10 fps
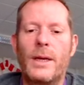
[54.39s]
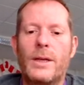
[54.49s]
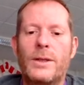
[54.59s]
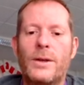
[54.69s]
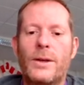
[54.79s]

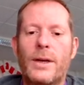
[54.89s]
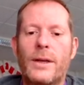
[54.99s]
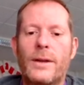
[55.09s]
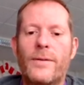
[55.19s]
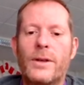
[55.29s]
So looking
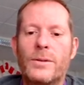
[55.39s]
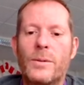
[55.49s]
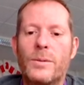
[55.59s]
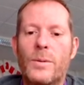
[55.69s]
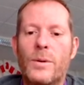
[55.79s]
at the First
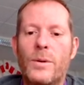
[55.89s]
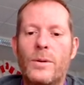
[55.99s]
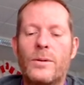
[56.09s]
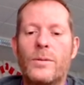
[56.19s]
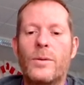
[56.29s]
World
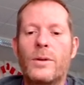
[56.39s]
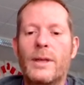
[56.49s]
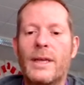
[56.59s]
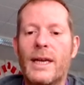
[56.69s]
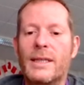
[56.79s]
War, the rule
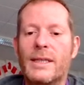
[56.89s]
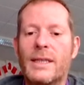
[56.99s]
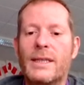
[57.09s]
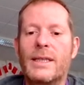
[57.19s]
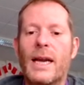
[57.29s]
of the
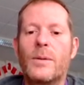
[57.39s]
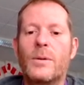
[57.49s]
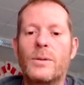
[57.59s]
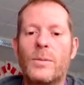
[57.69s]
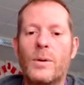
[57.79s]
Nazis, Second
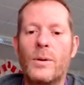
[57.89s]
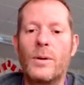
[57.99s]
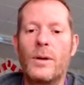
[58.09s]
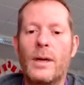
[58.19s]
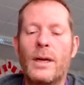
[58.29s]
World
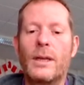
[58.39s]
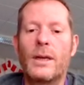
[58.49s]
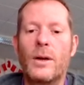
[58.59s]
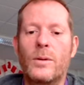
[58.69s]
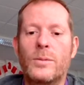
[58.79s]
War, the
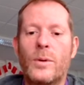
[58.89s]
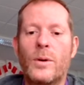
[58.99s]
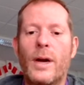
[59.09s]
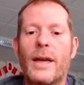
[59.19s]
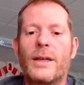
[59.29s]
Cold
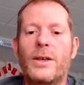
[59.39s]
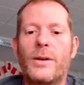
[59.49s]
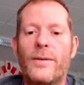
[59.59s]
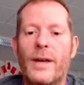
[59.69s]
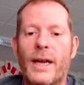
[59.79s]
War, and the
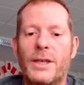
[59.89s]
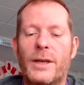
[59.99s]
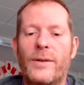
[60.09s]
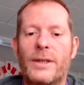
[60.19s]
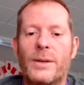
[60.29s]

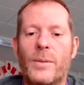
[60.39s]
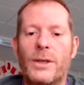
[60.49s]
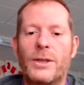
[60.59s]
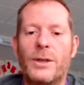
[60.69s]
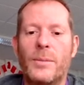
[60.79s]
unification of East and
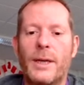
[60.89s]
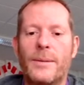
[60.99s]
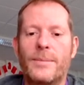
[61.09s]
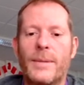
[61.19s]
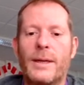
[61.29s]
West
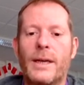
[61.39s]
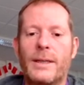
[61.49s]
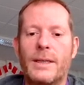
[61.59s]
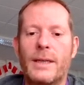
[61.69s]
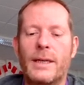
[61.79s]
Germany in
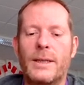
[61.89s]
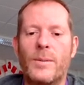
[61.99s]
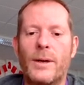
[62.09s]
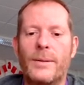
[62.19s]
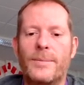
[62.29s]

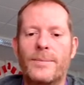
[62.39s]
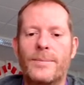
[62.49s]
1991.